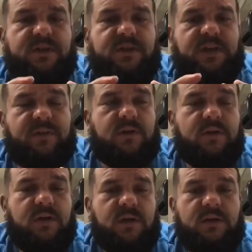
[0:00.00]
So you'll have
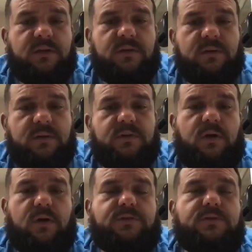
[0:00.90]
the
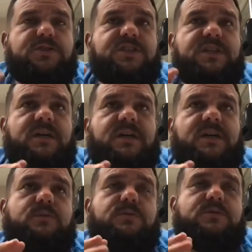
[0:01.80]
altered GI
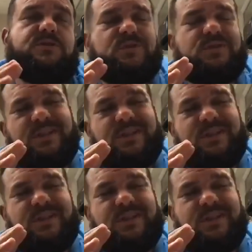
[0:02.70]
absorption.